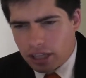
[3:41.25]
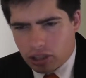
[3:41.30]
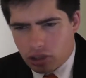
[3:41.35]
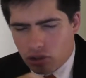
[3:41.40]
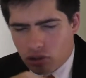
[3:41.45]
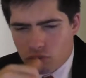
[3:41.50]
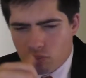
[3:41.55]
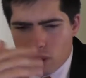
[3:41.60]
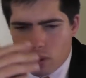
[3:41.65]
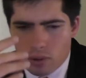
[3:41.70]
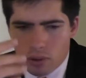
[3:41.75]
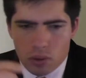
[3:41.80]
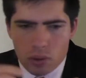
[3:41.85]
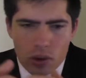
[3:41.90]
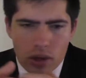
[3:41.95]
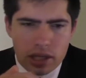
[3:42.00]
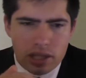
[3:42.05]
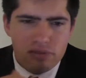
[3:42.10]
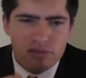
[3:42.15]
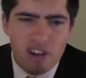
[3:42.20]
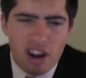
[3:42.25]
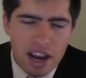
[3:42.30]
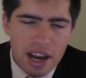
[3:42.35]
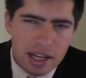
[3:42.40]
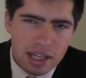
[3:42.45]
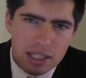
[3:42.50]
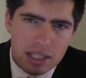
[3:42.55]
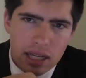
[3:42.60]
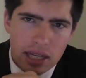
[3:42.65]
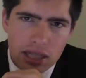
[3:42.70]
North Melbourne always
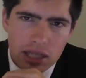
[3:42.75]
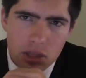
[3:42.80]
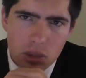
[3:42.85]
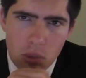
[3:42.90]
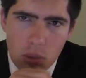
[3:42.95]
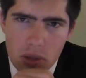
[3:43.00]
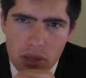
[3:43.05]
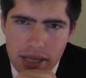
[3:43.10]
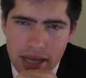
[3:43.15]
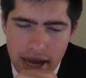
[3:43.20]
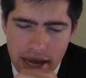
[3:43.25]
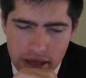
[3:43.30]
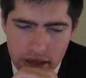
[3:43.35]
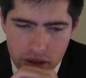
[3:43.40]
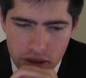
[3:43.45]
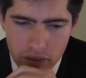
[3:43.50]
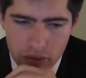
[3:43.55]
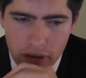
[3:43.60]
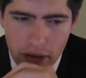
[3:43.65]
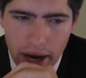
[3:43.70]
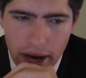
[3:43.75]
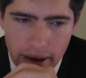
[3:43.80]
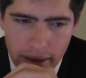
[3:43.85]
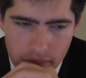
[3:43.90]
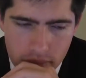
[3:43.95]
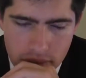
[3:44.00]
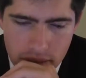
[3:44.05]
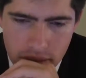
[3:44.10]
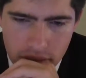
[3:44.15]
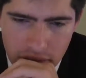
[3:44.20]
fade towards ends of
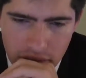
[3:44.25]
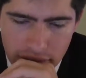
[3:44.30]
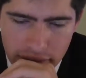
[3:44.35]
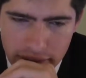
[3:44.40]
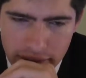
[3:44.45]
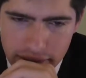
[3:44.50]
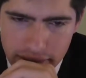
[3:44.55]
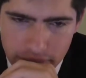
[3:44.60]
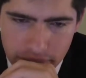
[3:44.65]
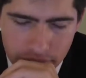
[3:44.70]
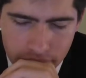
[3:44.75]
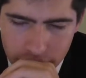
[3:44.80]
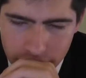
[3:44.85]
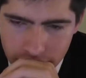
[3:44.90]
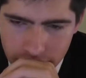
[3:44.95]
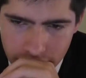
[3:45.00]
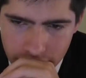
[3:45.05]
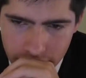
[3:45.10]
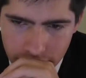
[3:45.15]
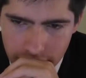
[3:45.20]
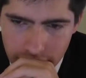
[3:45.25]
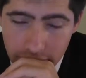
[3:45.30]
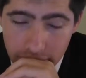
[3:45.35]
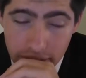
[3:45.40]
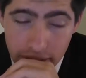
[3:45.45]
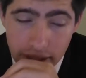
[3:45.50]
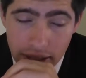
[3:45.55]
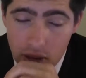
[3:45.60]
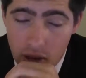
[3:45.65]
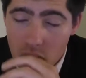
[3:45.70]
games. They've done it
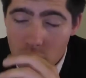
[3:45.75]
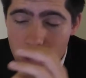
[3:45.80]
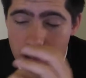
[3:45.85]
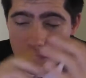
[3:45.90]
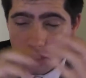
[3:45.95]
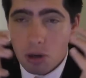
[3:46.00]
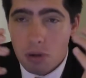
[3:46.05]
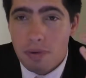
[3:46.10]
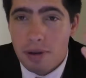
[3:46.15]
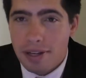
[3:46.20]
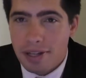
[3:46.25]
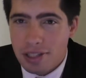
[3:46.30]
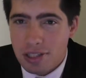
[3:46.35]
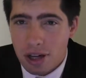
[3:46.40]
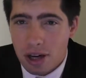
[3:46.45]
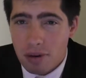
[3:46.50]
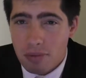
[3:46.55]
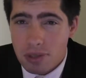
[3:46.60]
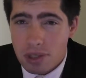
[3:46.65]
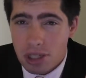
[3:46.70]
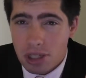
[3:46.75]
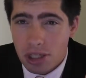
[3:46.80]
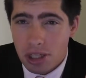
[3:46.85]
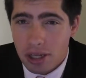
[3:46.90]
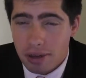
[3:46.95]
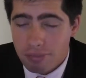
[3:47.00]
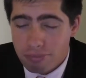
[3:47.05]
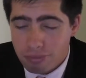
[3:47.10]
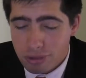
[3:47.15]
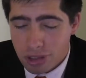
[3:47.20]
too many times this
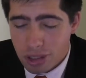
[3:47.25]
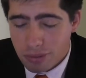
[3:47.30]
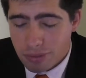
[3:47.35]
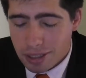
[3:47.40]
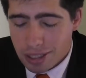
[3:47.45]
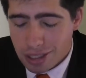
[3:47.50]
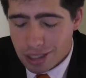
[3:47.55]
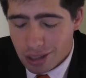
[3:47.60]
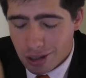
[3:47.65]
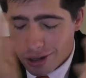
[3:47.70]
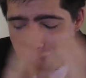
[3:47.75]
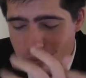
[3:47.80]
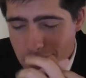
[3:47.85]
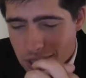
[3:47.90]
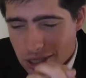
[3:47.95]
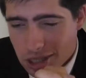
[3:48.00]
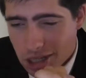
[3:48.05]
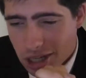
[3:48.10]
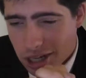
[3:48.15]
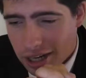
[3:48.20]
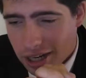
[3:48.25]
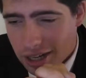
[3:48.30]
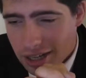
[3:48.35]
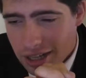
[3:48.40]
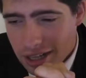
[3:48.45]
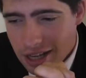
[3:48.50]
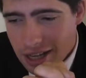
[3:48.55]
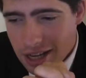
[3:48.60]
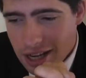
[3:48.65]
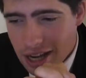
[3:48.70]
year.
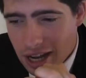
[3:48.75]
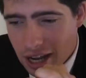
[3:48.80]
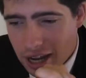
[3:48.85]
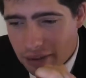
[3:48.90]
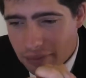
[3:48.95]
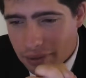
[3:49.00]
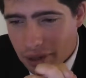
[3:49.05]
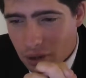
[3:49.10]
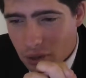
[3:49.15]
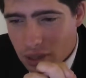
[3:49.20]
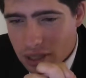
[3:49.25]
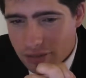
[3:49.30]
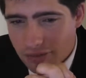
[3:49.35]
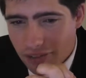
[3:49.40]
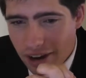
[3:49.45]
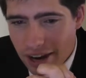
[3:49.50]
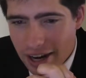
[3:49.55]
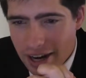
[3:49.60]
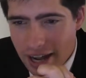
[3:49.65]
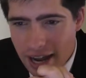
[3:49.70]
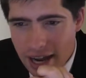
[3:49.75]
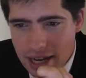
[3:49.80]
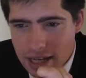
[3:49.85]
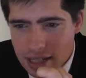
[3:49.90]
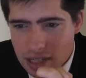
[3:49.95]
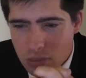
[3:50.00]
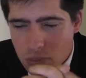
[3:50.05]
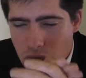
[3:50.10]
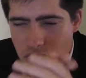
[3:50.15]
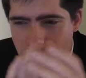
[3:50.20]
They always fade out,
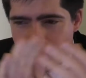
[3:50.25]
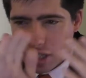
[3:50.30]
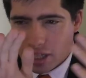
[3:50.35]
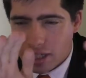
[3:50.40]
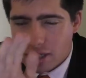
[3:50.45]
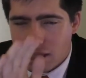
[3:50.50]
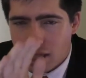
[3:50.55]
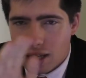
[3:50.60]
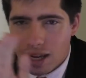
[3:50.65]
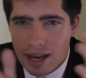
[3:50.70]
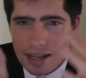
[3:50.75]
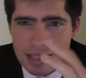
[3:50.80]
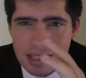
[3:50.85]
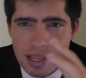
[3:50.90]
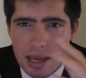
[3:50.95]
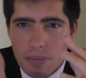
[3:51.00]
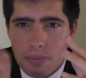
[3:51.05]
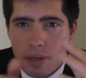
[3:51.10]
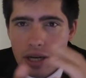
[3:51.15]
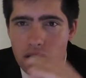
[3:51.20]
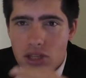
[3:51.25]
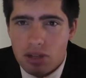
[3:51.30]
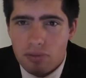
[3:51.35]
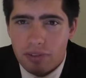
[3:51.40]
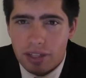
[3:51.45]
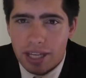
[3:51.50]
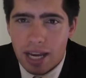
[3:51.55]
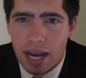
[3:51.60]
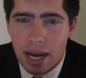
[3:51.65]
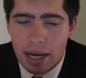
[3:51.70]
especially in the last 10 minutes
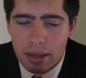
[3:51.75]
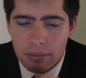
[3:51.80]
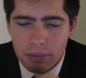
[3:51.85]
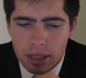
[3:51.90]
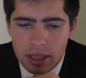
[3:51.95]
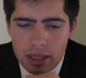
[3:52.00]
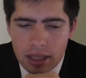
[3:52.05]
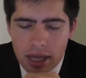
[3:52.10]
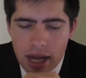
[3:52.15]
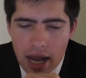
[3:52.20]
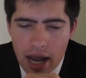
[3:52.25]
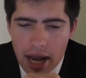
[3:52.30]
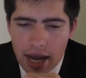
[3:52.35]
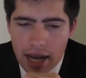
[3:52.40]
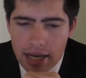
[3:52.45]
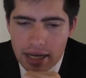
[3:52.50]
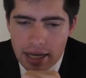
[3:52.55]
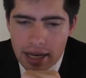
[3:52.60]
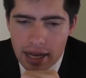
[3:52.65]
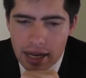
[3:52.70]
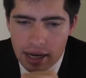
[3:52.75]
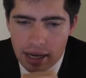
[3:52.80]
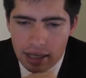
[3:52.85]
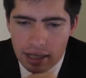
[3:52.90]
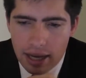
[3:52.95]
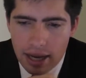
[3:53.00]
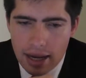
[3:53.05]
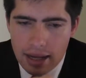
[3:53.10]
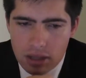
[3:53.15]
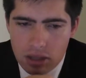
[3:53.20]
of a game, and that
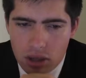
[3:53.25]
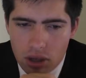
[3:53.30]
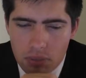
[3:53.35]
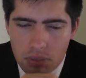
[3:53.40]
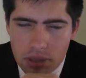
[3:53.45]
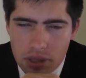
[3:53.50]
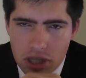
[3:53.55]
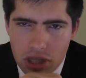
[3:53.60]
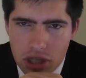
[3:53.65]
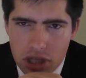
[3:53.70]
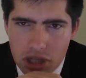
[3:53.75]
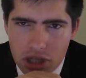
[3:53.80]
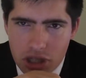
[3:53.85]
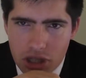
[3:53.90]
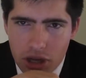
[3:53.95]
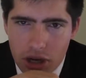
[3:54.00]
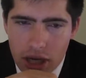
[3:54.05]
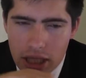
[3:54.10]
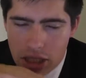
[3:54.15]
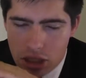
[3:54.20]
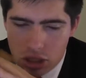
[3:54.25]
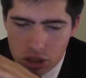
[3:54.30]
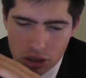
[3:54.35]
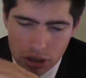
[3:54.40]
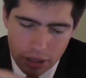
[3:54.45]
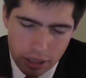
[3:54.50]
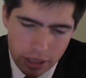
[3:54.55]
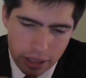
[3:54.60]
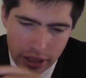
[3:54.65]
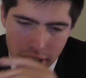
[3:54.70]
allows an opposition side
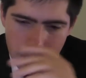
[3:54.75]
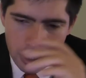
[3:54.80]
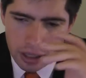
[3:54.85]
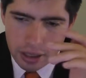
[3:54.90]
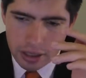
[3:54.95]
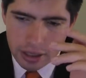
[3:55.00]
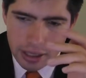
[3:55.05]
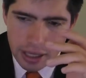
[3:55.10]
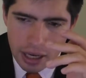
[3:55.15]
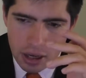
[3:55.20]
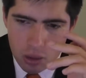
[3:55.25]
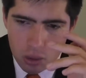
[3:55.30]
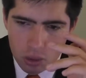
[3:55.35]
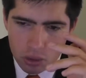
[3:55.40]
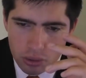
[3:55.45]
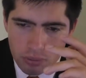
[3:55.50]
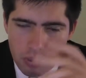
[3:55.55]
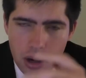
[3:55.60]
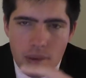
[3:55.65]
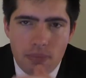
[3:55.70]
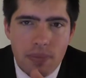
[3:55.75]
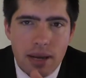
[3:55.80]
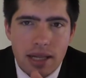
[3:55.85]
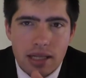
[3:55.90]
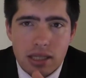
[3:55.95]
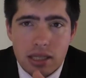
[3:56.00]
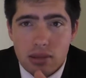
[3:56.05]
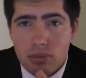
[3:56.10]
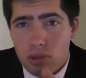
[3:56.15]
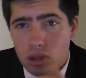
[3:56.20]
to get all the
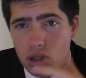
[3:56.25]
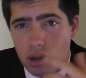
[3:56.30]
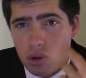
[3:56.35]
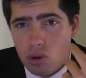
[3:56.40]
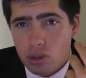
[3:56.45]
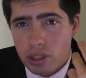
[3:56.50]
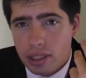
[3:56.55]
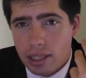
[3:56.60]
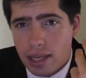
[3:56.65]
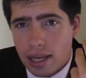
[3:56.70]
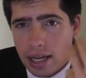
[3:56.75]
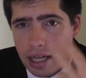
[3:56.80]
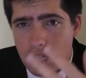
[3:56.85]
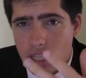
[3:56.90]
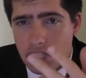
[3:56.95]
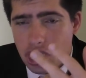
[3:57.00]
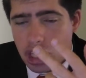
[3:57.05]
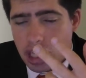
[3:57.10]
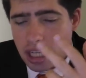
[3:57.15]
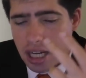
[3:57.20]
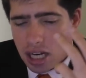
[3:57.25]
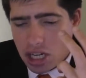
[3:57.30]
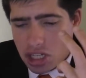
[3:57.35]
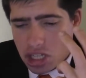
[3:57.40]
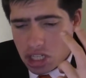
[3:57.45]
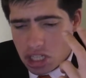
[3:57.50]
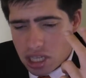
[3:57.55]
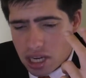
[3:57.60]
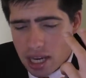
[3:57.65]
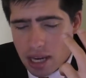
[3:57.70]
momentum and all the energy and
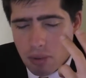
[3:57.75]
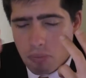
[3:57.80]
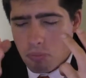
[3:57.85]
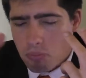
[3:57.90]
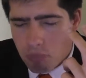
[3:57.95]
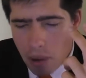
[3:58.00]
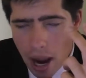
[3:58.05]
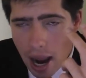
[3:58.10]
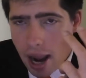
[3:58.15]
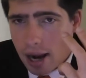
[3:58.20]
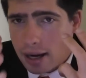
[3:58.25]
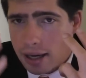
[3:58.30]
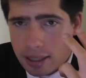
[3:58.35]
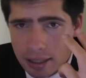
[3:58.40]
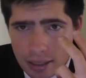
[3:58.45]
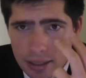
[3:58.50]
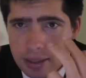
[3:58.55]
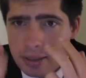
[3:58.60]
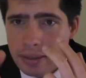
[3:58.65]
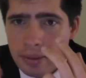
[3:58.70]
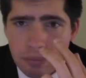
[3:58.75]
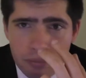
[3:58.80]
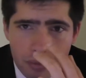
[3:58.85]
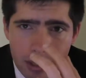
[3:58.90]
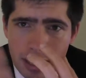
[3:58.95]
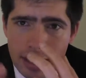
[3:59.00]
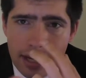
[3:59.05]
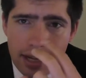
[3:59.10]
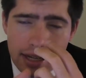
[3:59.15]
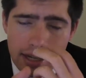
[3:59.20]
just hit back,
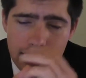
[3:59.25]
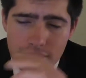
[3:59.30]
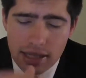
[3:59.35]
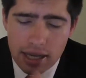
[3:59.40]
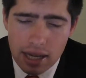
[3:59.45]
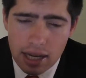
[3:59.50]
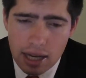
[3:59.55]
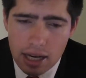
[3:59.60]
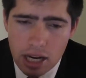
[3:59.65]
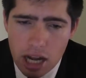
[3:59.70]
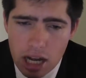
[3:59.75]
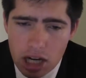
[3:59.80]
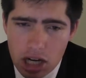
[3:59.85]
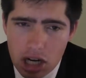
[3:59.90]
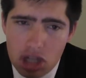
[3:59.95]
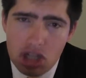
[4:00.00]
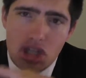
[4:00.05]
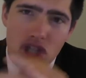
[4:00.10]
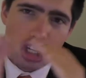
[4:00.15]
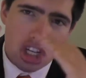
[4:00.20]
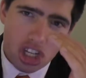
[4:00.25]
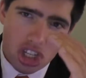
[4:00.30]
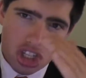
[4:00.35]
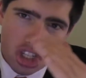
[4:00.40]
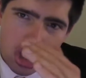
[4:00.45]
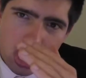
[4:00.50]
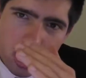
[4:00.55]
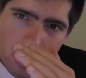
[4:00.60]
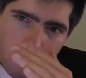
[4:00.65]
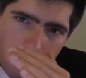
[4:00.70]
and it's just
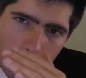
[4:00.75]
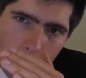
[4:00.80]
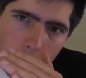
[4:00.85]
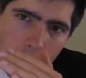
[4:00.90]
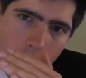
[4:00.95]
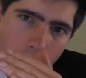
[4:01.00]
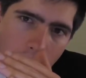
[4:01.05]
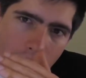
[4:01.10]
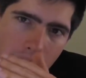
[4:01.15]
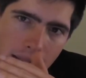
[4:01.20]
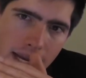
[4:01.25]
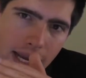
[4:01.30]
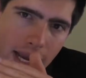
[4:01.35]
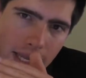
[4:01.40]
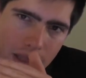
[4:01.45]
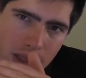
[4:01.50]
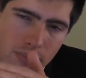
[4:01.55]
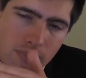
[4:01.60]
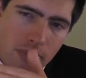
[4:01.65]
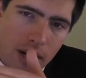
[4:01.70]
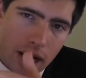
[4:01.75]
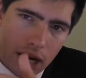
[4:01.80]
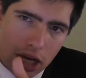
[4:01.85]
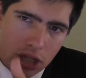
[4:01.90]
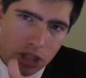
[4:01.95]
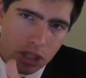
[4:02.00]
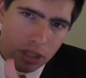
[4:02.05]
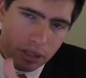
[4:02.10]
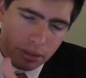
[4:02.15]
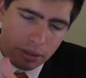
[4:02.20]
chip away at the
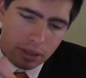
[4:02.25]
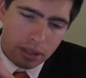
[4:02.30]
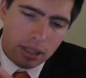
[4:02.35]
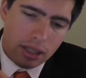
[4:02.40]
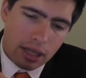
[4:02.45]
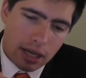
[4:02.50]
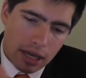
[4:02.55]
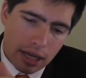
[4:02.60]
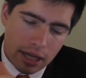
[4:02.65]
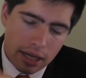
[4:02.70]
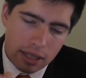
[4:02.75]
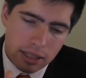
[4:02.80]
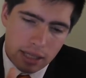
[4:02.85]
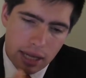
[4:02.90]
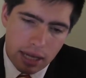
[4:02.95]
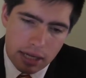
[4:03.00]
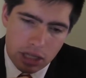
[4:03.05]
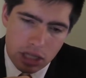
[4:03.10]
margin, and they